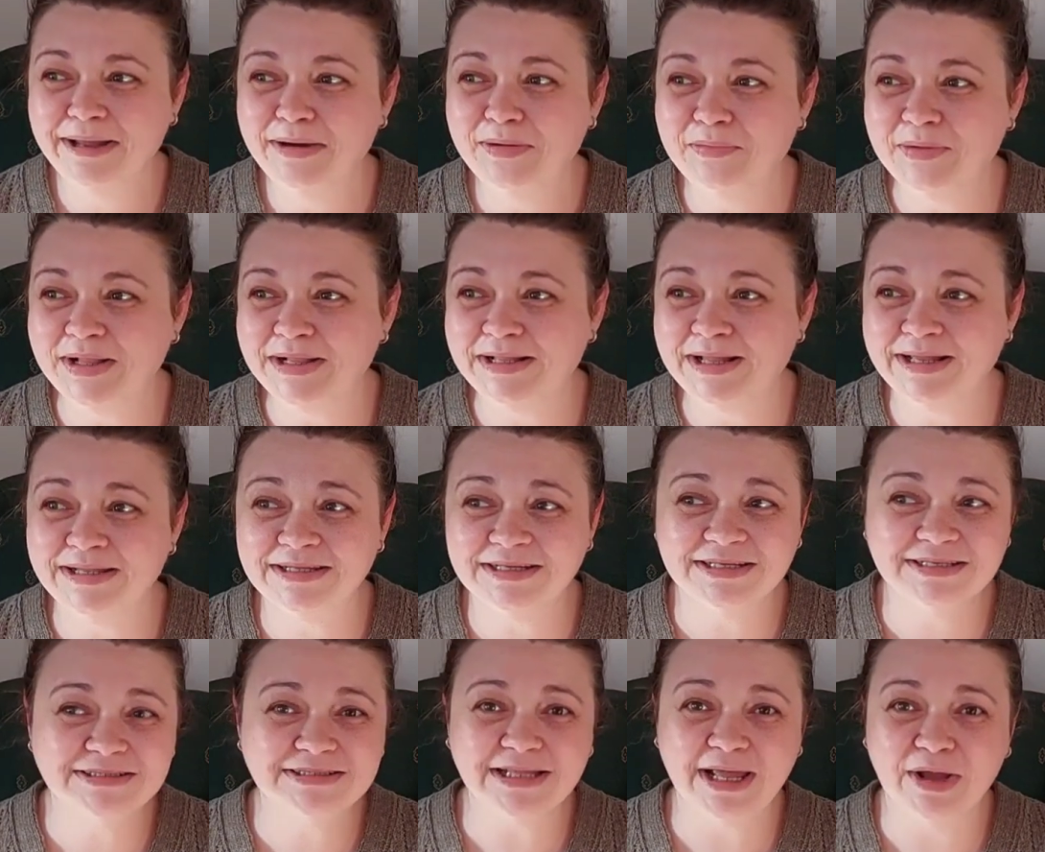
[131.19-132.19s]
Well, at
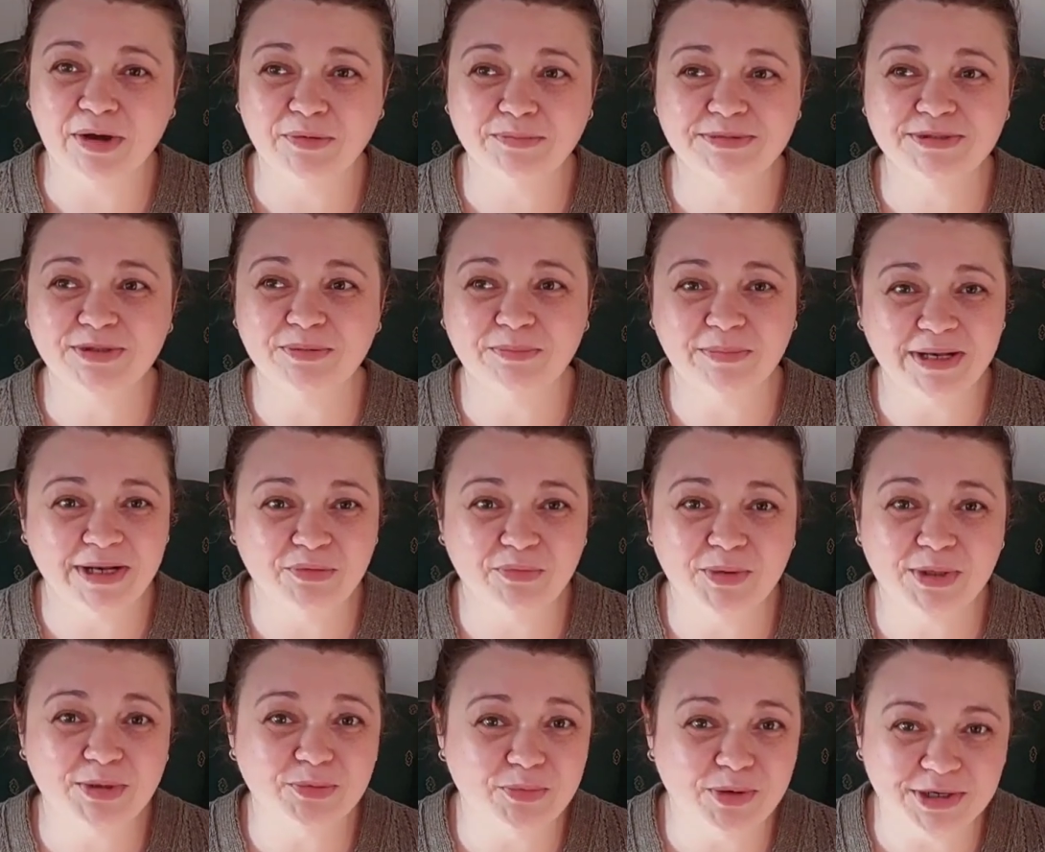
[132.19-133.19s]
least I hope somebody
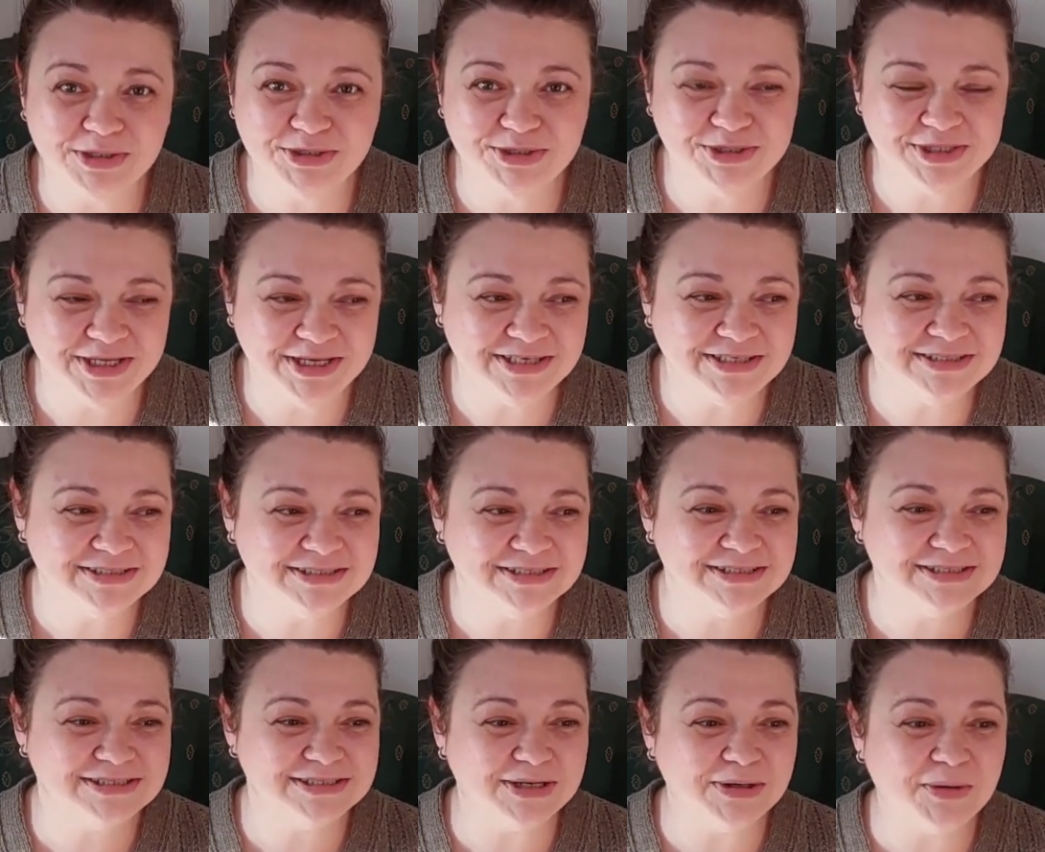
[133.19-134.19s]
will watch this.
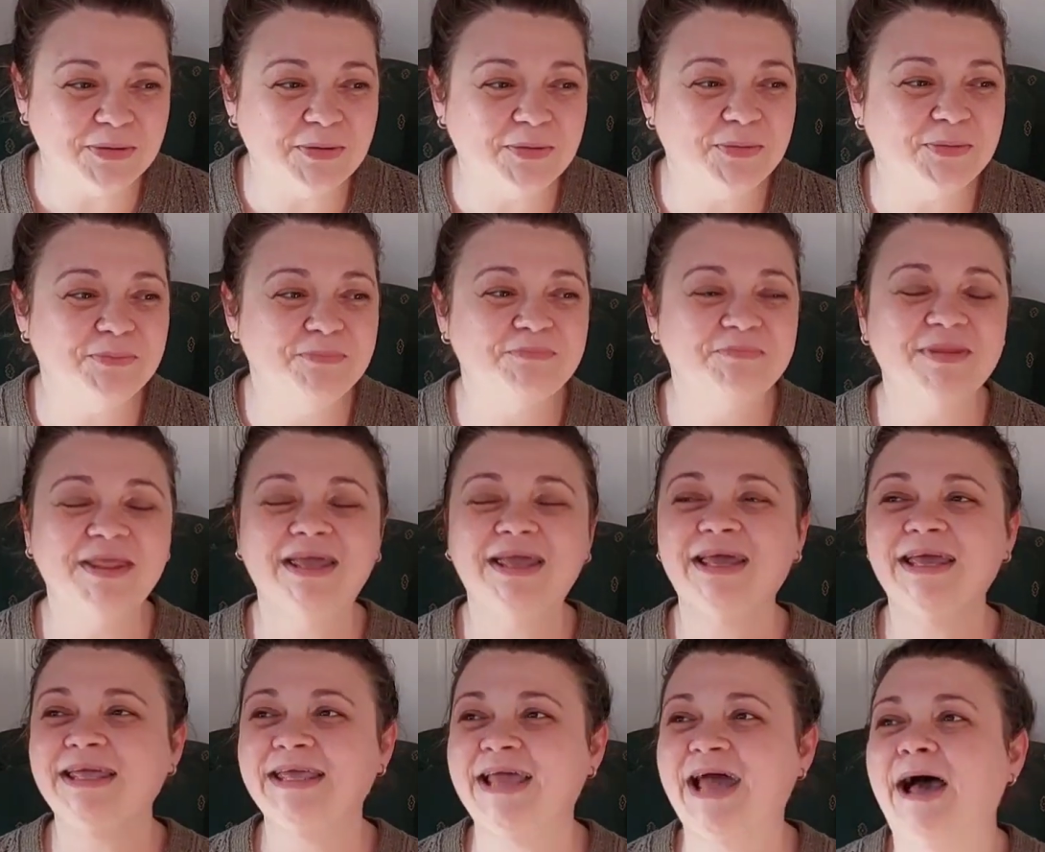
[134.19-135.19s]
So,
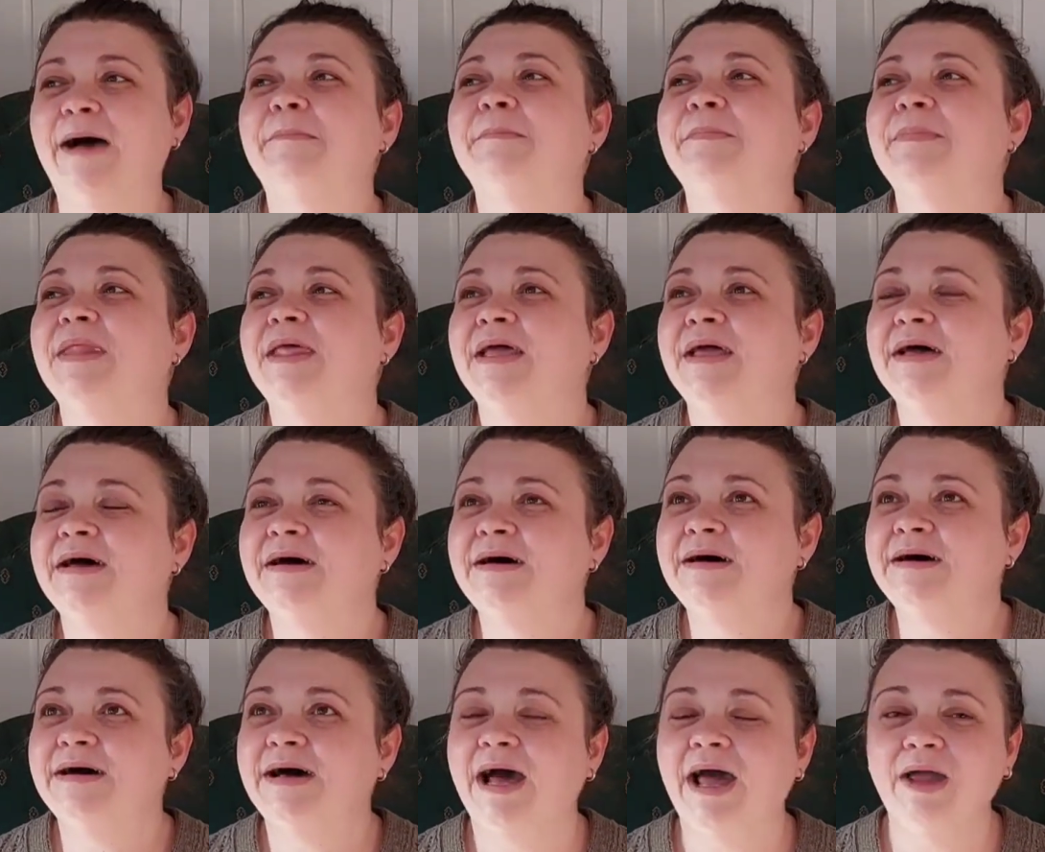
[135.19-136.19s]
yeah,
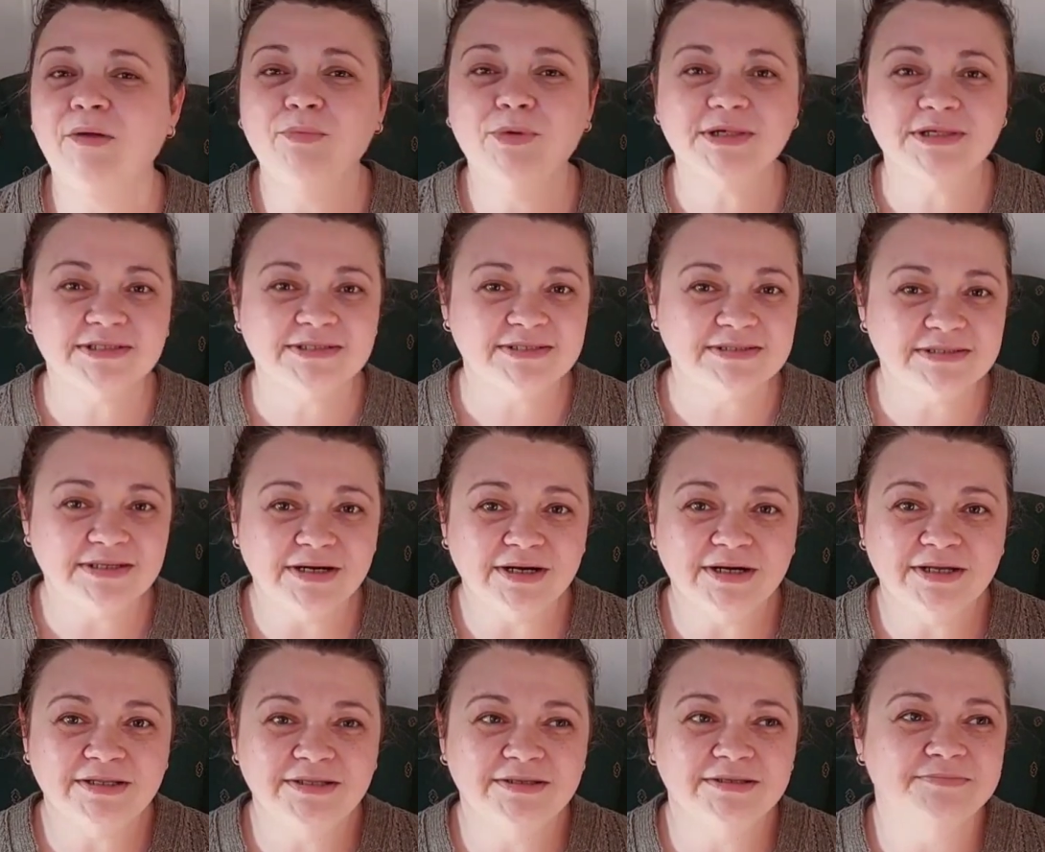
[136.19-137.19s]
I will
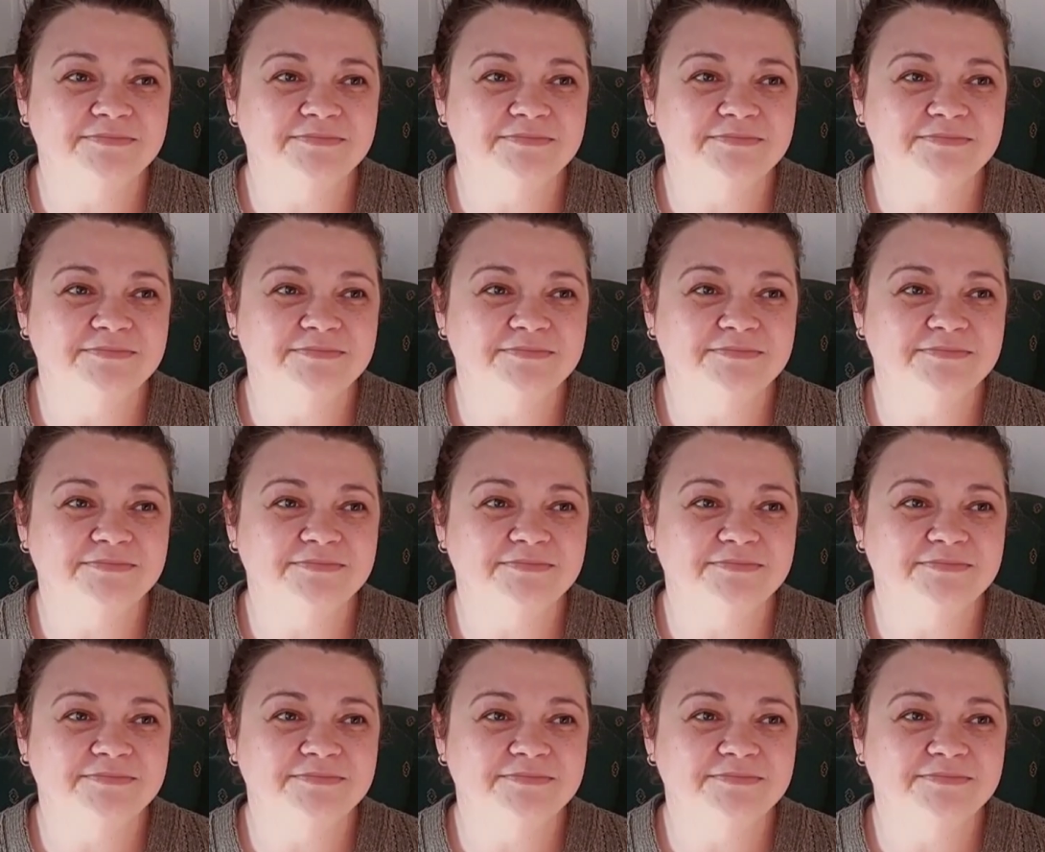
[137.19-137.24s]
start